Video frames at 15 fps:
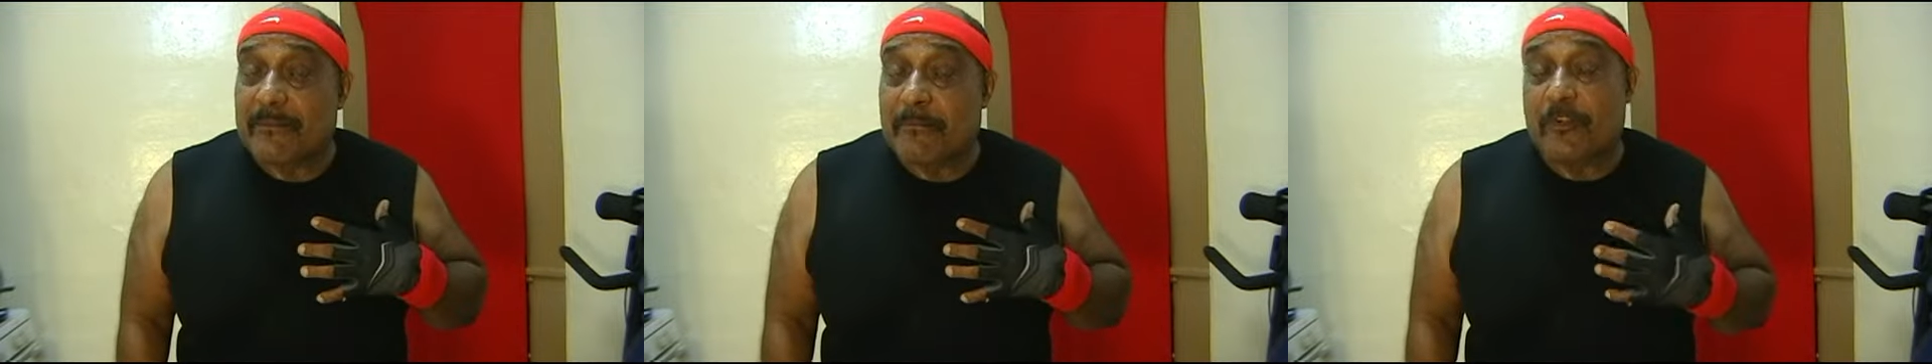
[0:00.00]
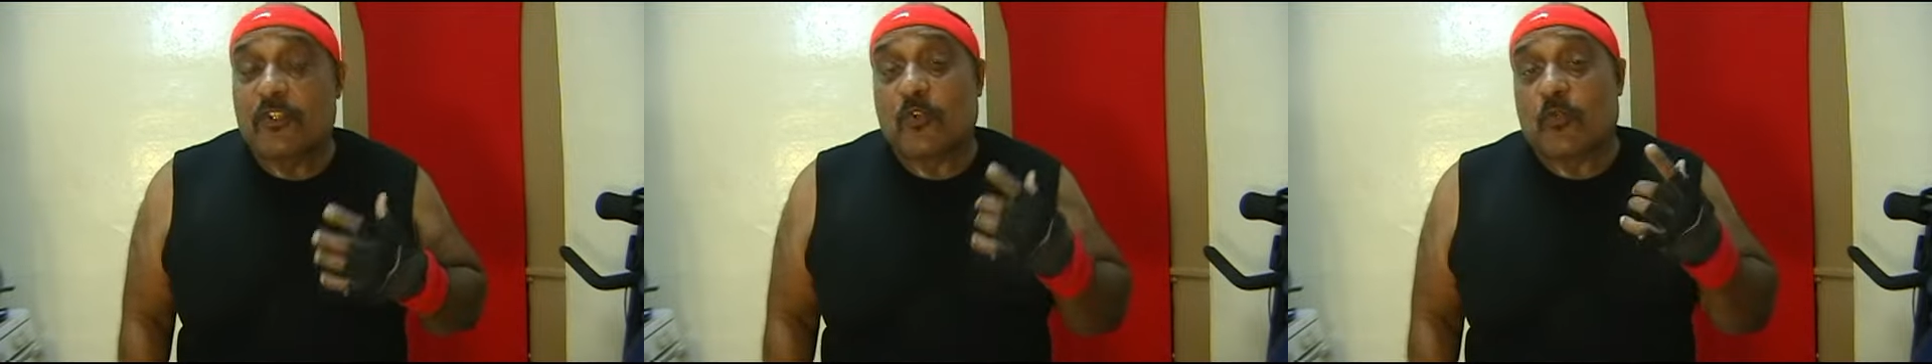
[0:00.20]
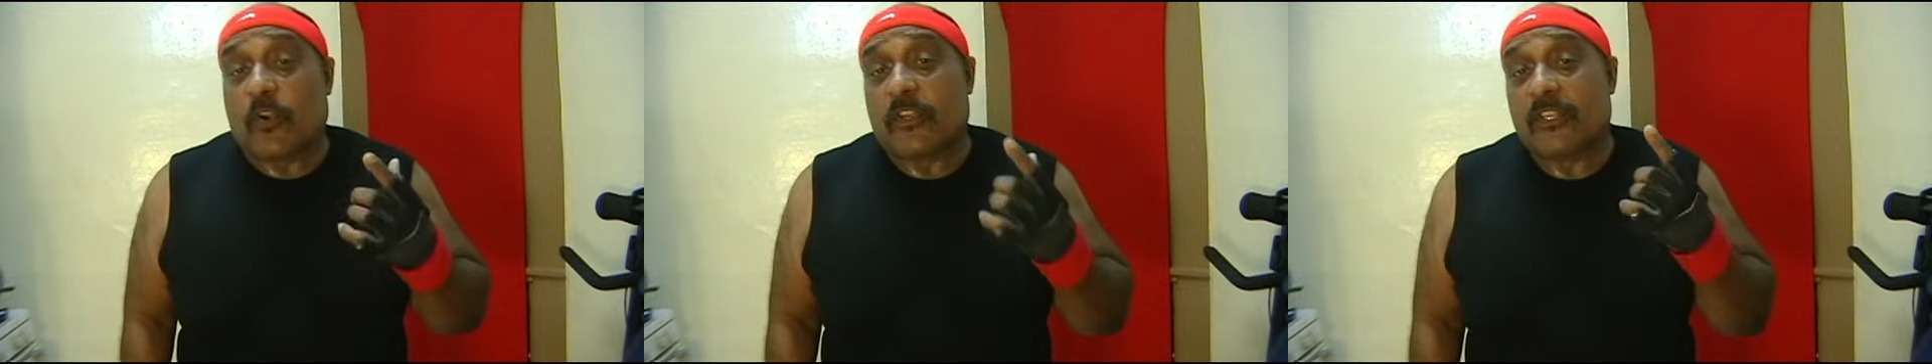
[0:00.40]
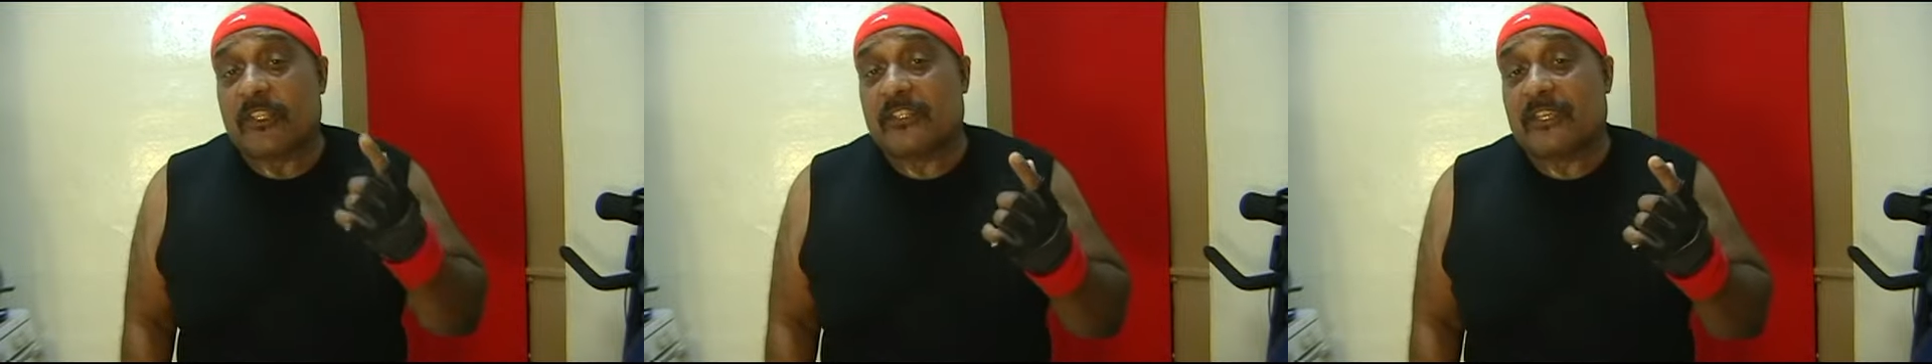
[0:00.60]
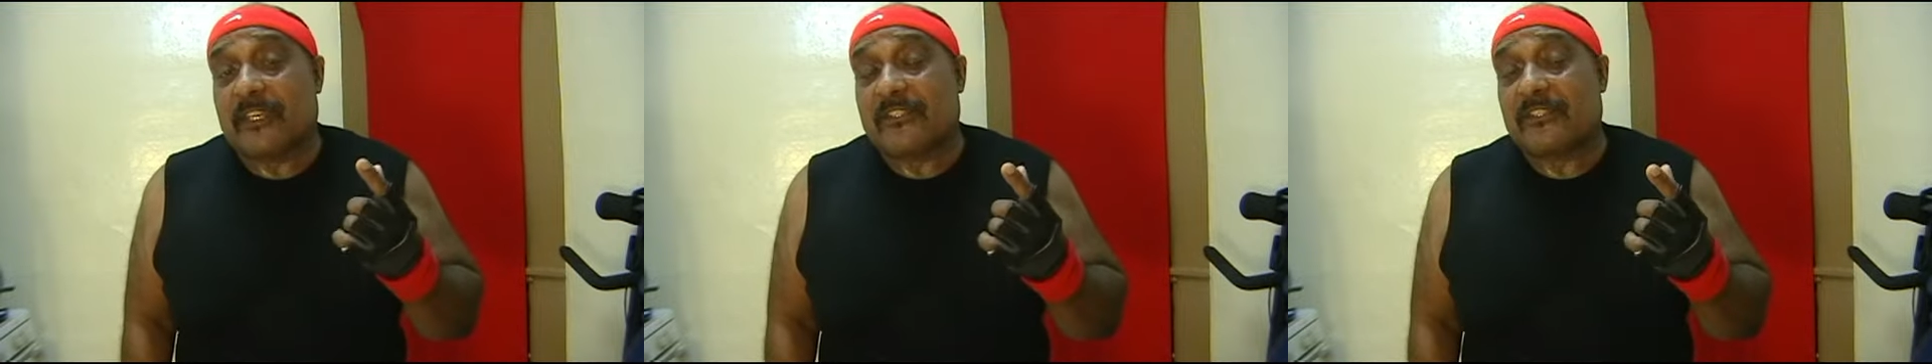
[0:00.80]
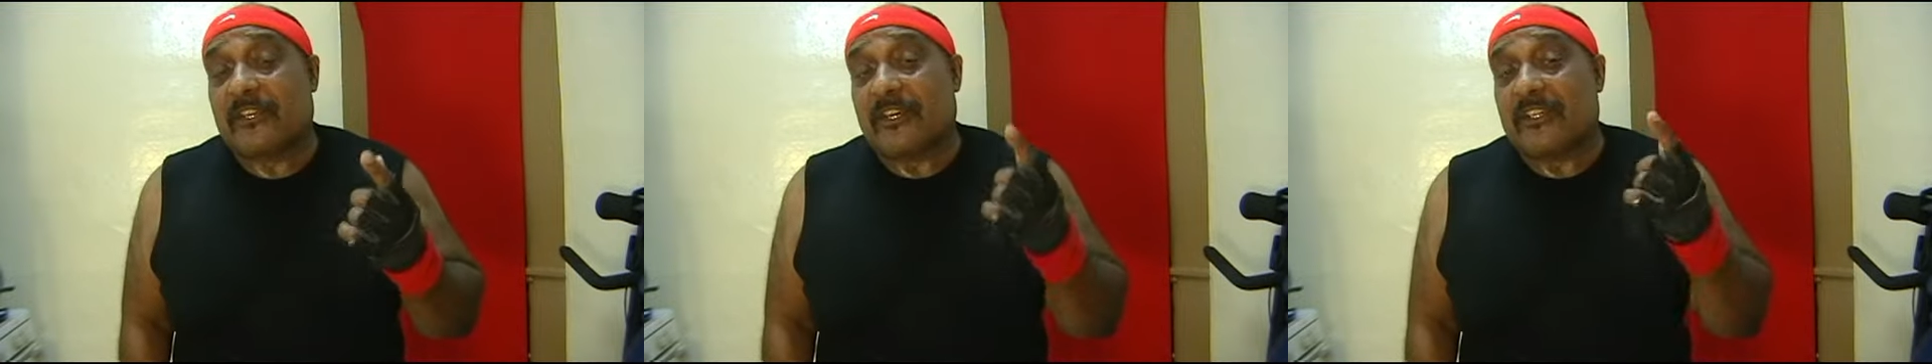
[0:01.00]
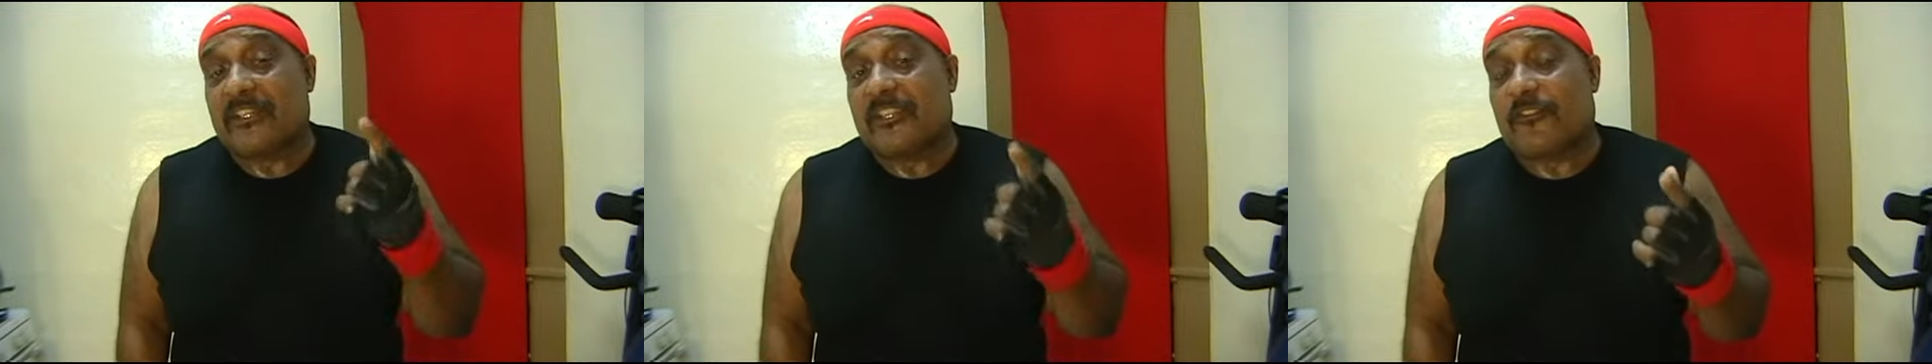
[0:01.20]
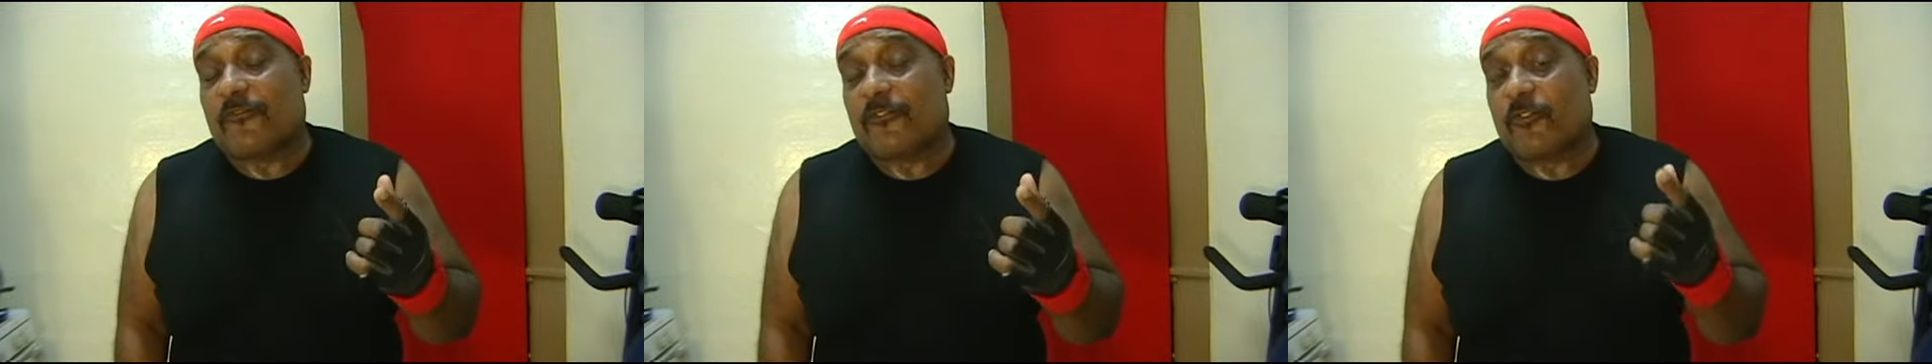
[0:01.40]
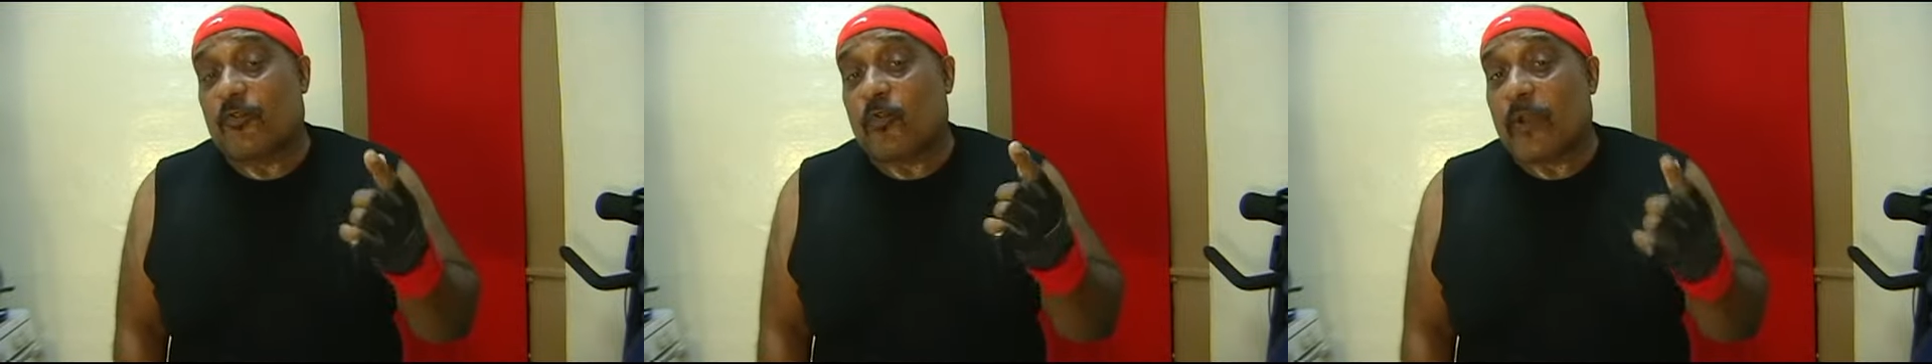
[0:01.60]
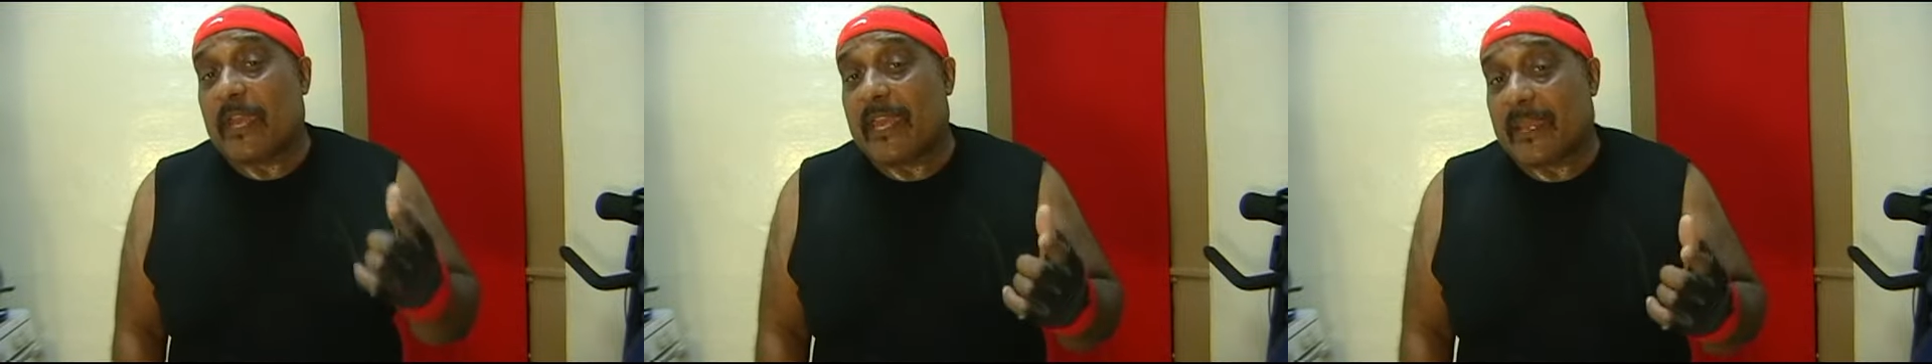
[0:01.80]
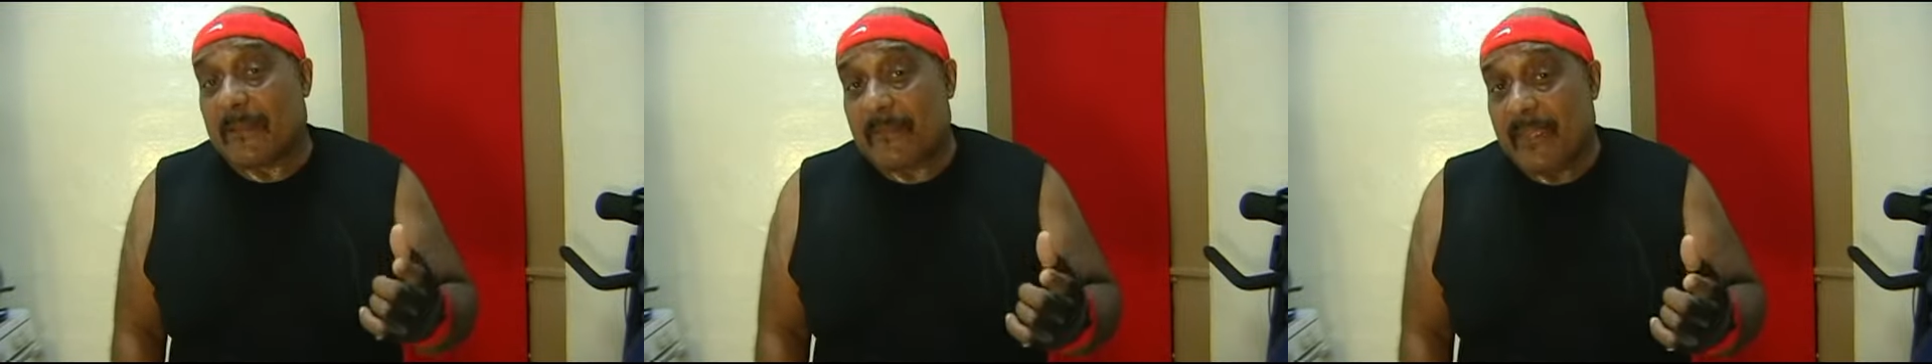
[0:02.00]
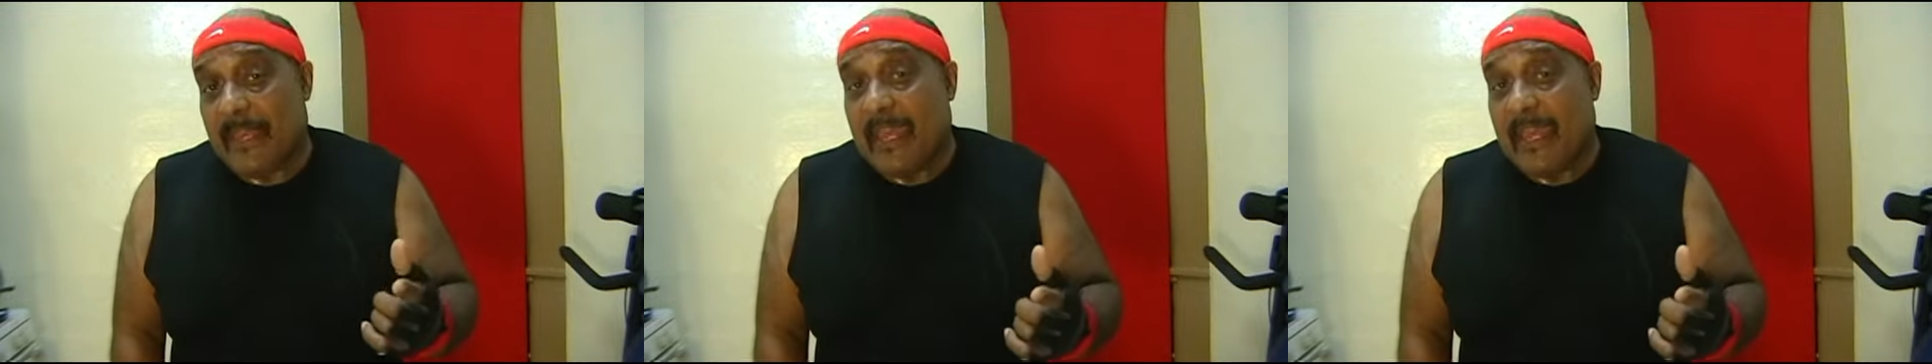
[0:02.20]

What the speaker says: but you're working the chest a different way.